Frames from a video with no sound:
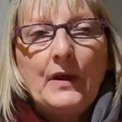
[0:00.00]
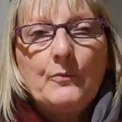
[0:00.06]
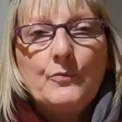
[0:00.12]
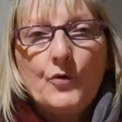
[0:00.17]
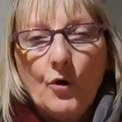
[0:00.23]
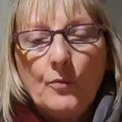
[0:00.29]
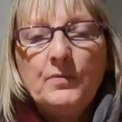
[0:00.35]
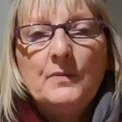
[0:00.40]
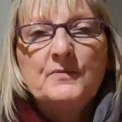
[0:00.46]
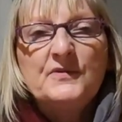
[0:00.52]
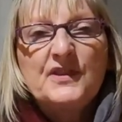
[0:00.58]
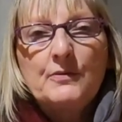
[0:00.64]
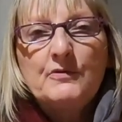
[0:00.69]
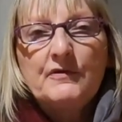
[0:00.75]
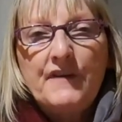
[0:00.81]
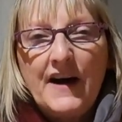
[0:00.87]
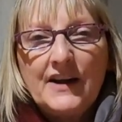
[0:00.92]
problems
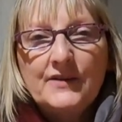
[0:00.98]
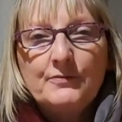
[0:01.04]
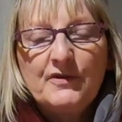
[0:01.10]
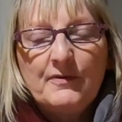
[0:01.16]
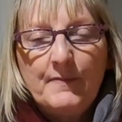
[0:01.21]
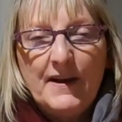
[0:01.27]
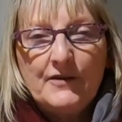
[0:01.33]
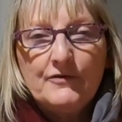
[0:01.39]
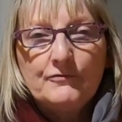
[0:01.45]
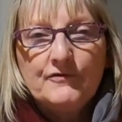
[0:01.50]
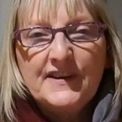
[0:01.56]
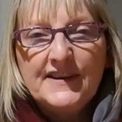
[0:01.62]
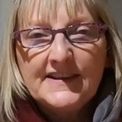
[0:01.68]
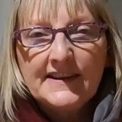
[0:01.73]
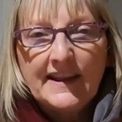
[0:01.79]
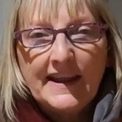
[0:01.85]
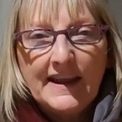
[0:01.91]
that we've had with Beryl
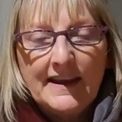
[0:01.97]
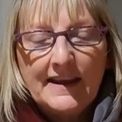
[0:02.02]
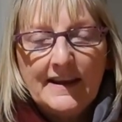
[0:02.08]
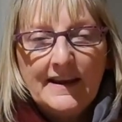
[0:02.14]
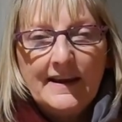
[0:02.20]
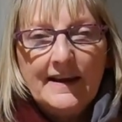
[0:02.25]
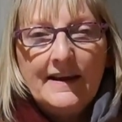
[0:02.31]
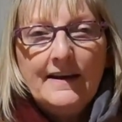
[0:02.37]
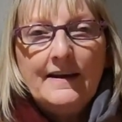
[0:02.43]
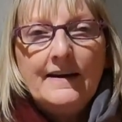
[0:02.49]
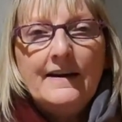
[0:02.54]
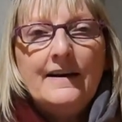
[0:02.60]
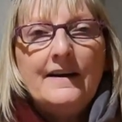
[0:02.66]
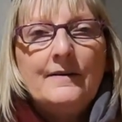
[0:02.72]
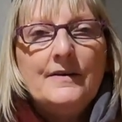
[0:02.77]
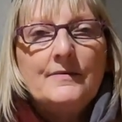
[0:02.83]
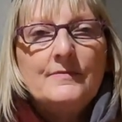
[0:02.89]
recently.
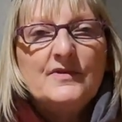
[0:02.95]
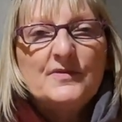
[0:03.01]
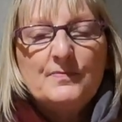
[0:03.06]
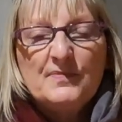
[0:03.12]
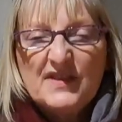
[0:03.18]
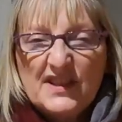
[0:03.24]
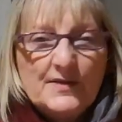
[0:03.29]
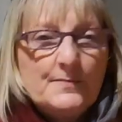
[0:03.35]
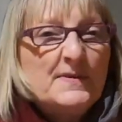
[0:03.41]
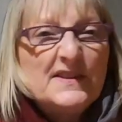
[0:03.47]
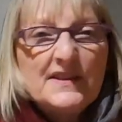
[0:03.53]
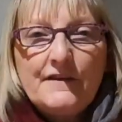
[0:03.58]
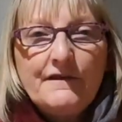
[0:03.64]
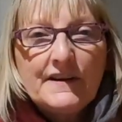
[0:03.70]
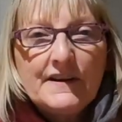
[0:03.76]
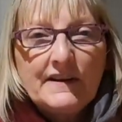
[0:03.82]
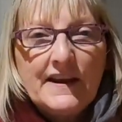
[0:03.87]

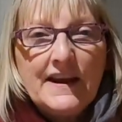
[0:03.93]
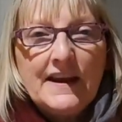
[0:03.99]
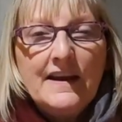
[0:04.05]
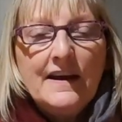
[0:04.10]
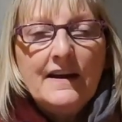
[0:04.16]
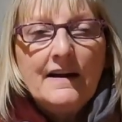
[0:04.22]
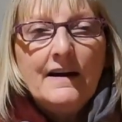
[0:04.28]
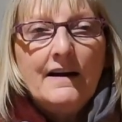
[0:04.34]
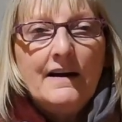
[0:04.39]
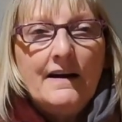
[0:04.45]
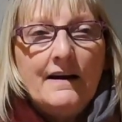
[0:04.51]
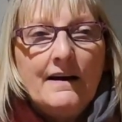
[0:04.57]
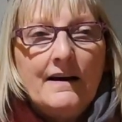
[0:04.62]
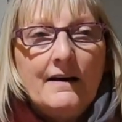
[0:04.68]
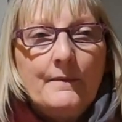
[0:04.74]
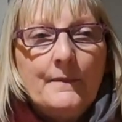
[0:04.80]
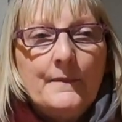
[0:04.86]
Specifically,
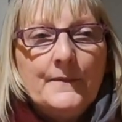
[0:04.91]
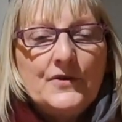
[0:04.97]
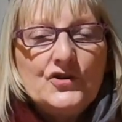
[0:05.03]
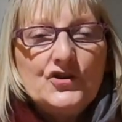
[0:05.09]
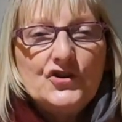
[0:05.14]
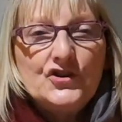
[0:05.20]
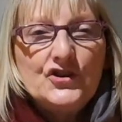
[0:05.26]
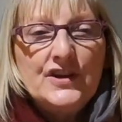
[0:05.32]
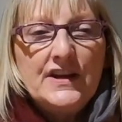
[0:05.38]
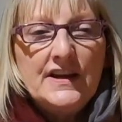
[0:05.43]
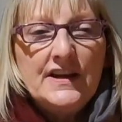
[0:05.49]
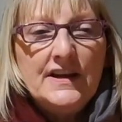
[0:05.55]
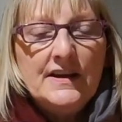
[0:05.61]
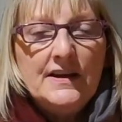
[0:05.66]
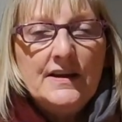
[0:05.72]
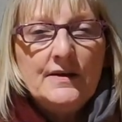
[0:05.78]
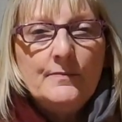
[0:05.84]

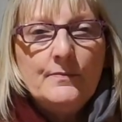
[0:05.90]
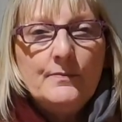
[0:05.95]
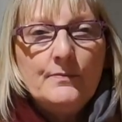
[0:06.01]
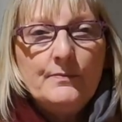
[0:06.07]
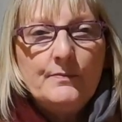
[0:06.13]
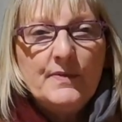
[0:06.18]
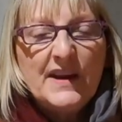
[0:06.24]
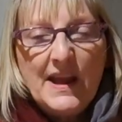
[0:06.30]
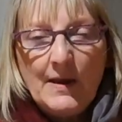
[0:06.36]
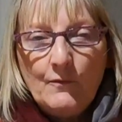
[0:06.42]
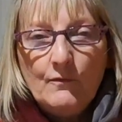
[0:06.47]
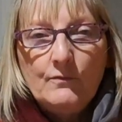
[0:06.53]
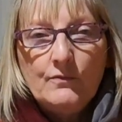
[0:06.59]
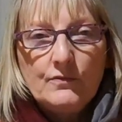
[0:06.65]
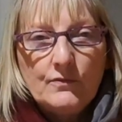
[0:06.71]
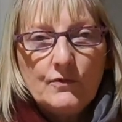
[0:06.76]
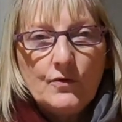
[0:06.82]
she
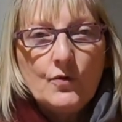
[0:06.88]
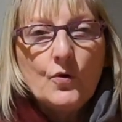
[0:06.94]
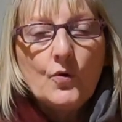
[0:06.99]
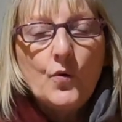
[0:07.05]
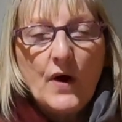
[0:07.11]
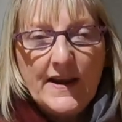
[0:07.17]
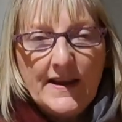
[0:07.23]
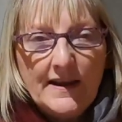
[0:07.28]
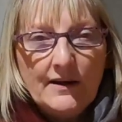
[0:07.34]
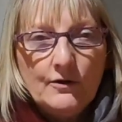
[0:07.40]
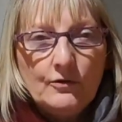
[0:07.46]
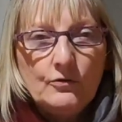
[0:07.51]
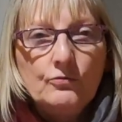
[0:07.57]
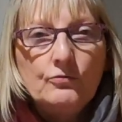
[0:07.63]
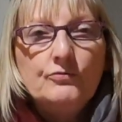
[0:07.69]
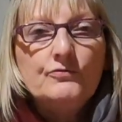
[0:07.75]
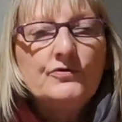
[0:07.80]
became quite
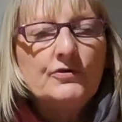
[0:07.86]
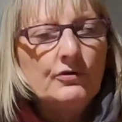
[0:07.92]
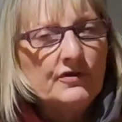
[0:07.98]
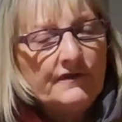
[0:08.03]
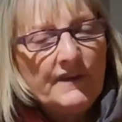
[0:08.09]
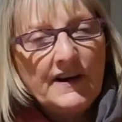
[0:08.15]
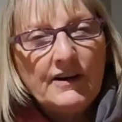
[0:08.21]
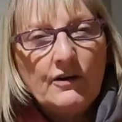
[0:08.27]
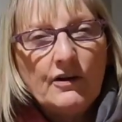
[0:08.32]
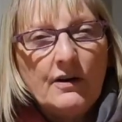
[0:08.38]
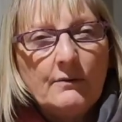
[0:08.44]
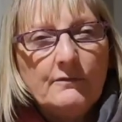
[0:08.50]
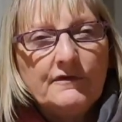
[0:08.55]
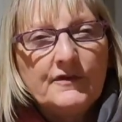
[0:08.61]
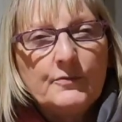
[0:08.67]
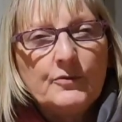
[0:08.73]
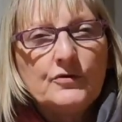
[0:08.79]
ill, looked very
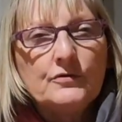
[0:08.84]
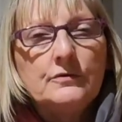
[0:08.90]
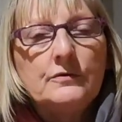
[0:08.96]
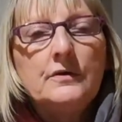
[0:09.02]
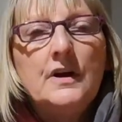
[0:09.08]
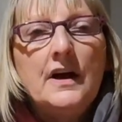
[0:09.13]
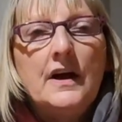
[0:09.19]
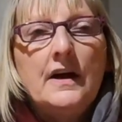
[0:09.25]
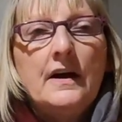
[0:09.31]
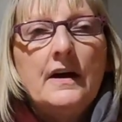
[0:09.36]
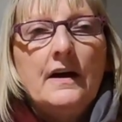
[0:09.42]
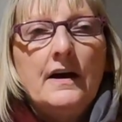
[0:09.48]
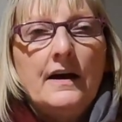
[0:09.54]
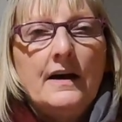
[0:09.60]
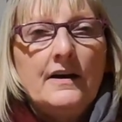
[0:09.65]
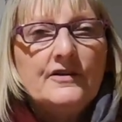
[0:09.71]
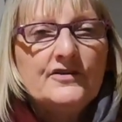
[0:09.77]
uncomfortable,
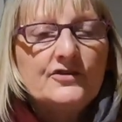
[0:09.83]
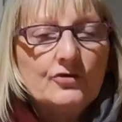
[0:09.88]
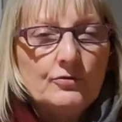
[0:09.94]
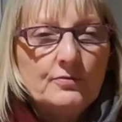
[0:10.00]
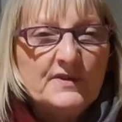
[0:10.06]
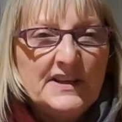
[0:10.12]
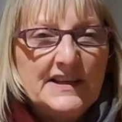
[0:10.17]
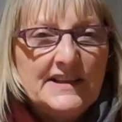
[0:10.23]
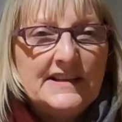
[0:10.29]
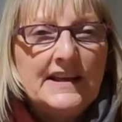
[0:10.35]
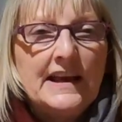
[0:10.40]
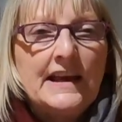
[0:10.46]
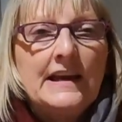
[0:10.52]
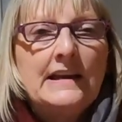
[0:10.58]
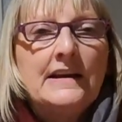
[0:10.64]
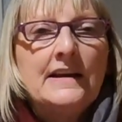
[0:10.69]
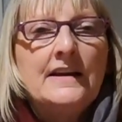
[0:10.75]
stopped
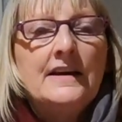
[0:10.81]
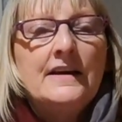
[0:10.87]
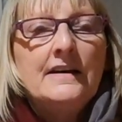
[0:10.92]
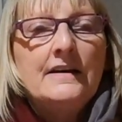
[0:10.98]
eating,